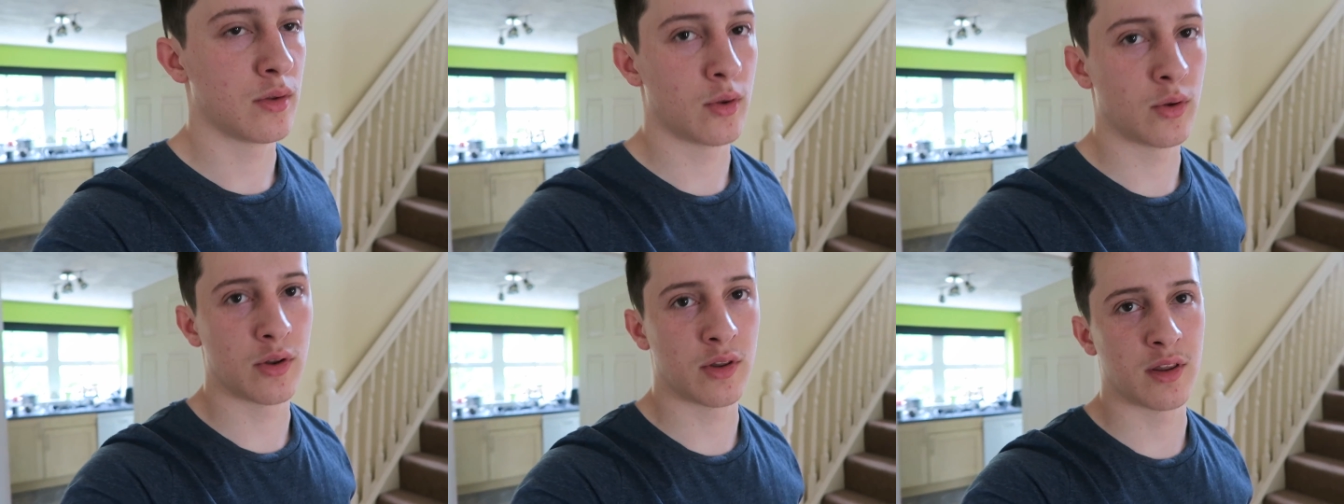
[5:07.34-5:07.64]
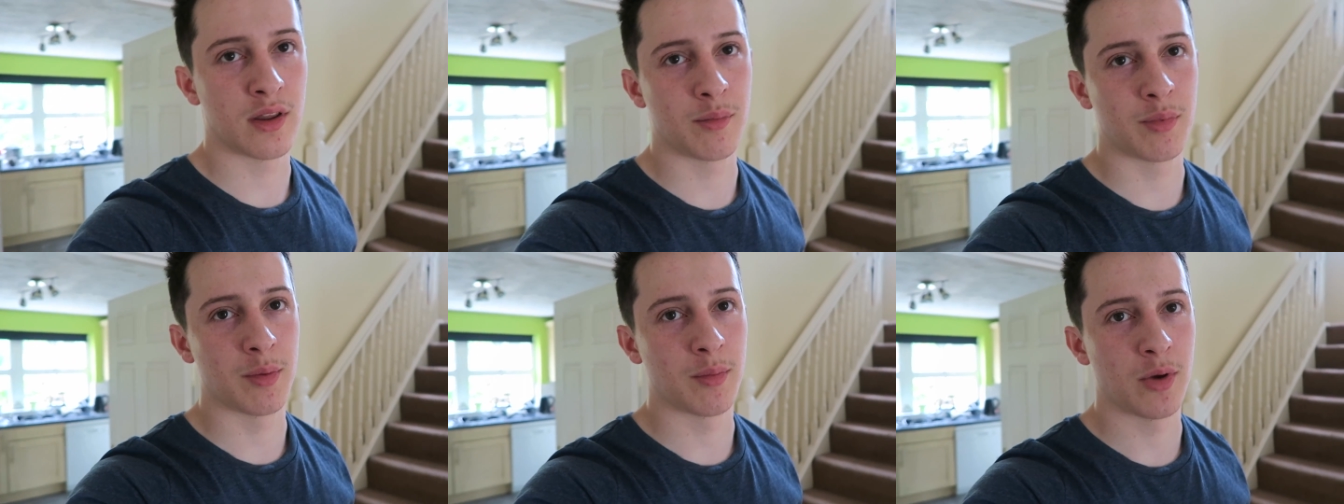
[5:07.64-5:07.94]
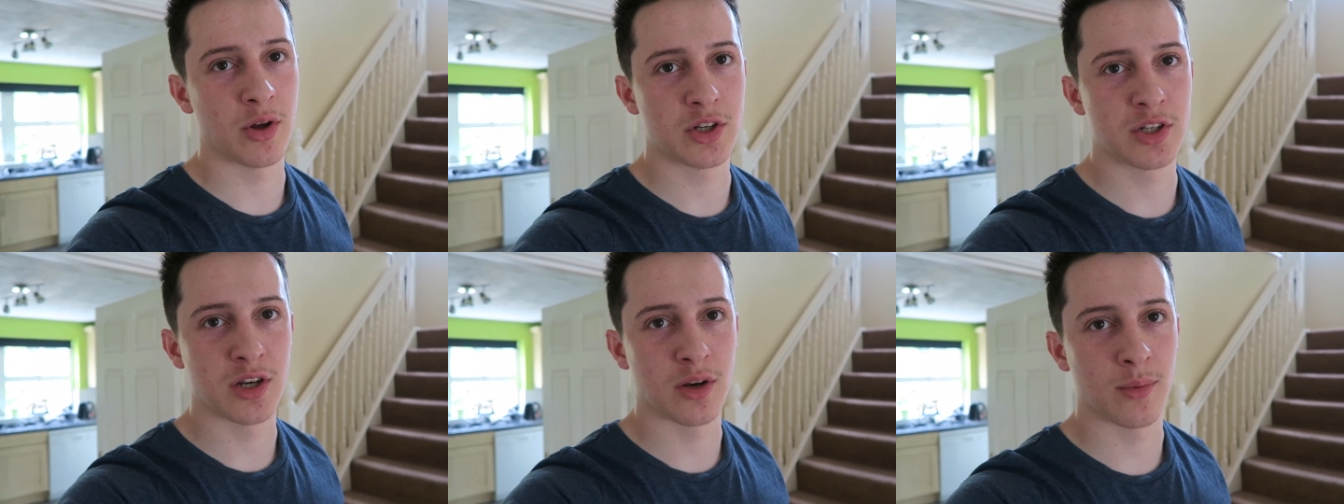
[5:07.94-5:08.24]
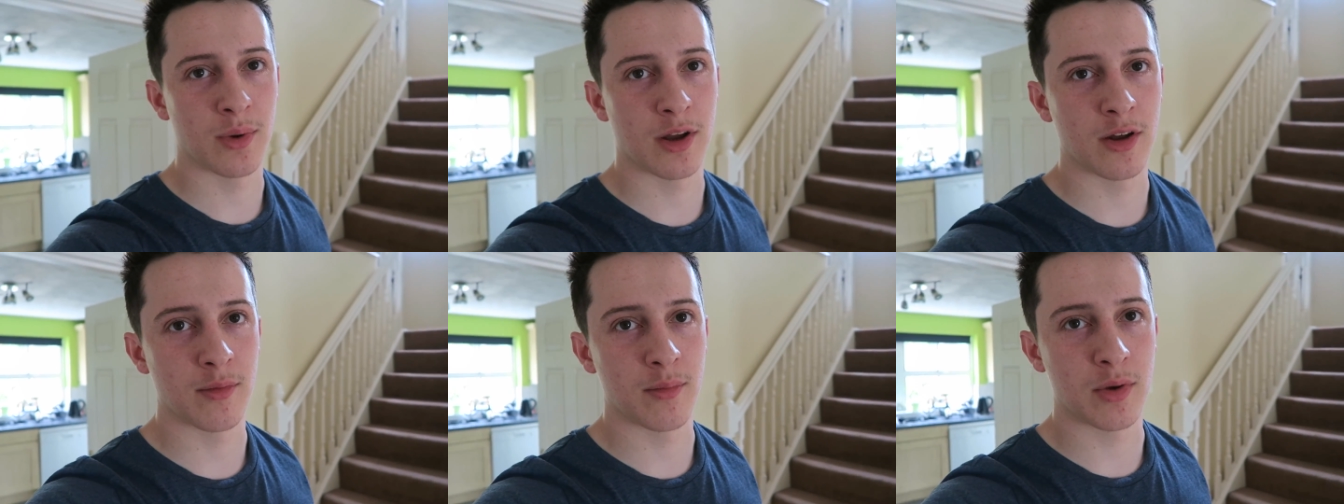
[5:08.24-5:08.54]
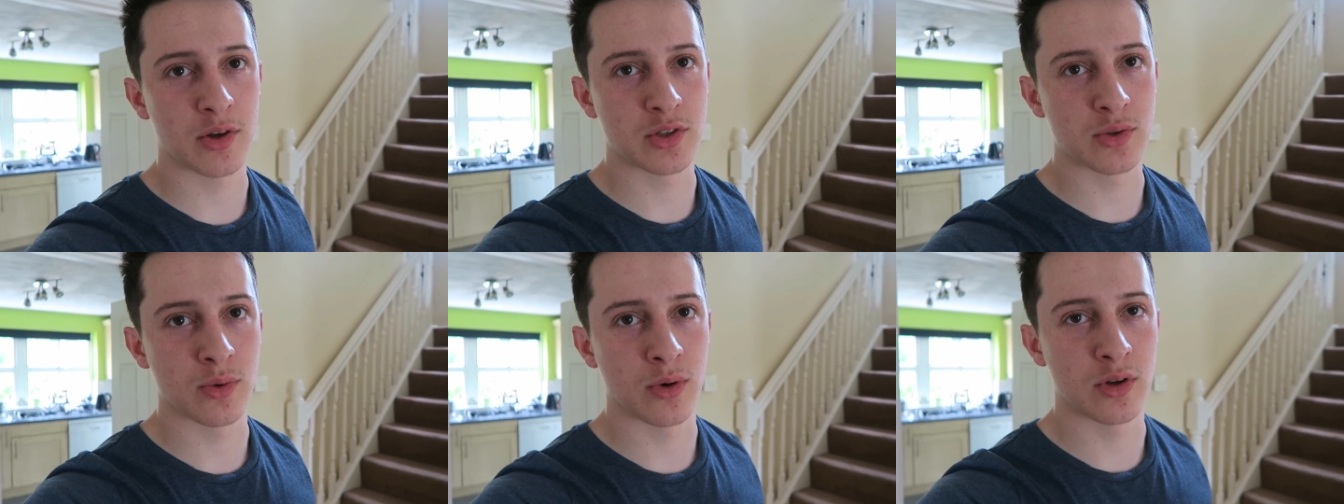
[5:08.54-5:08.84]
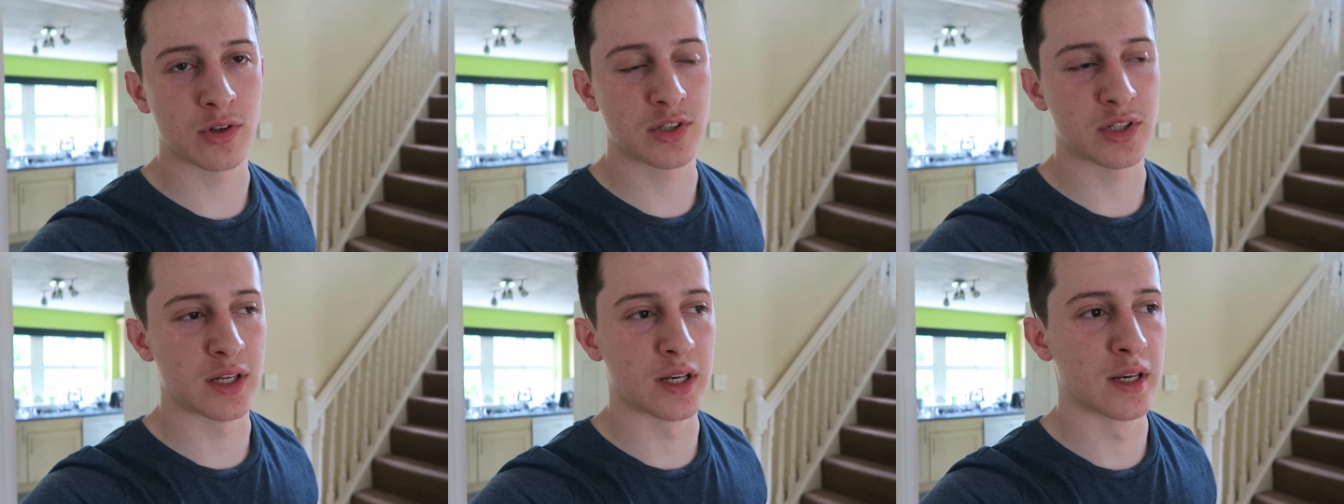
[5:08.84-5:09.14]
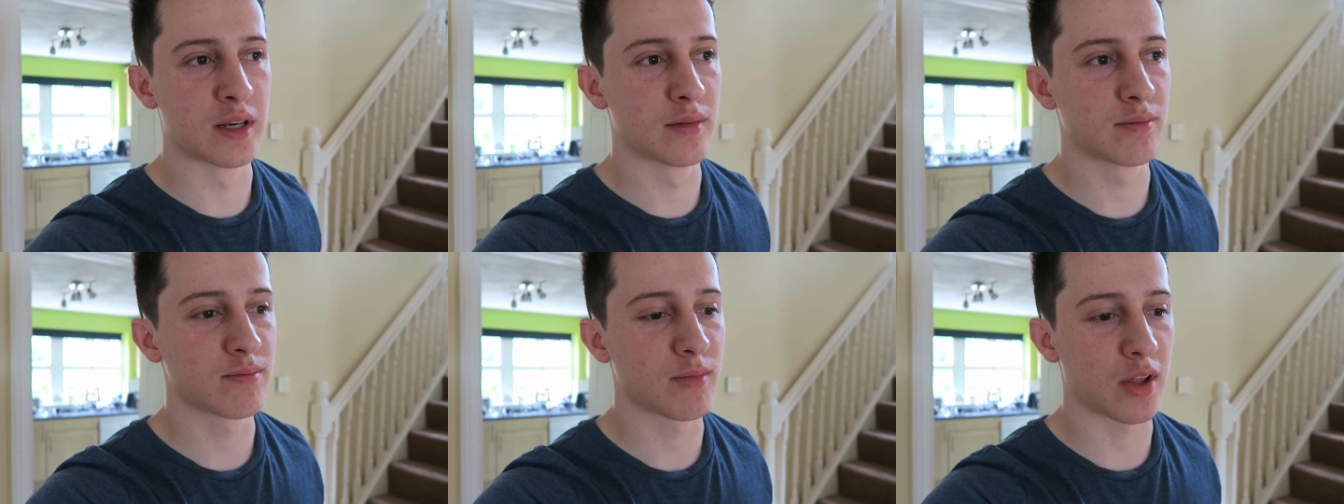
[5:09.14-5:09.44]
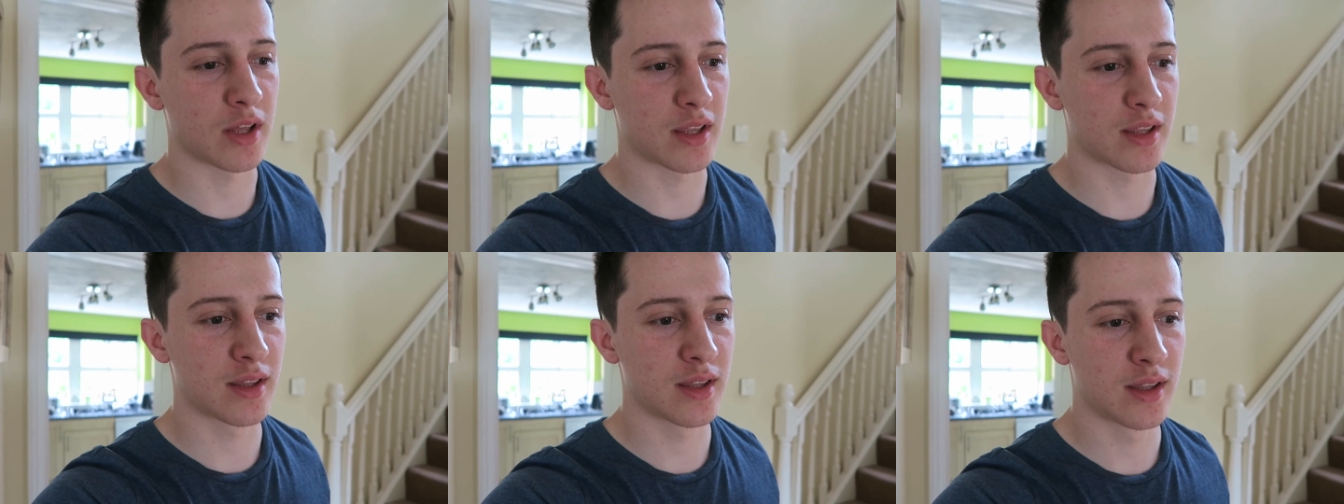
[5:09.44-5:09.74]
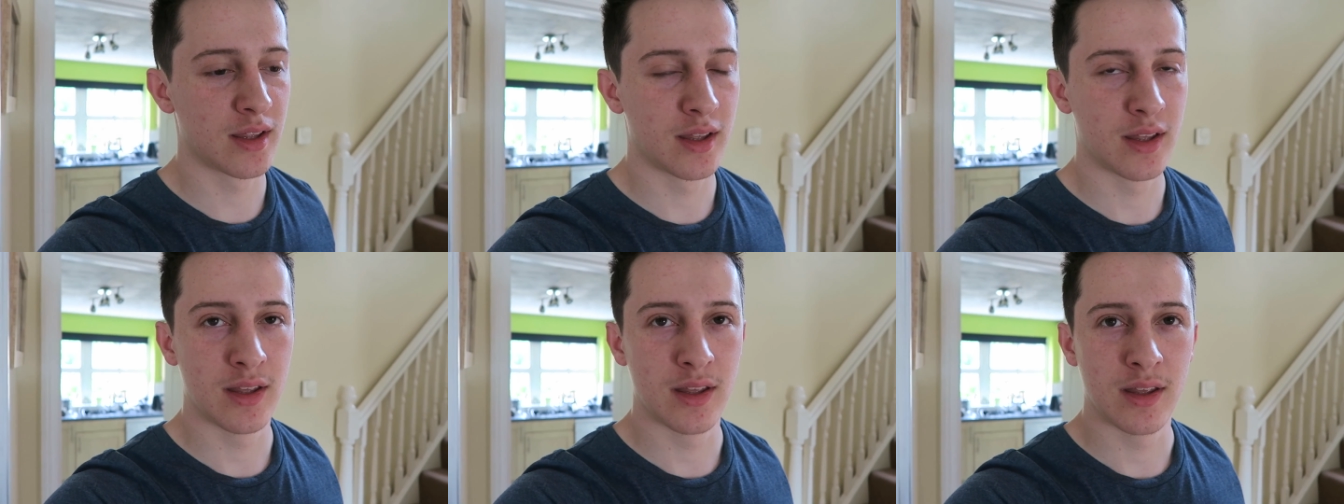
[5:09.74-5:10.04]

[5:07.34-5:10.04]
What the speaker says: Not that there'd be much in the way of muscle loss in like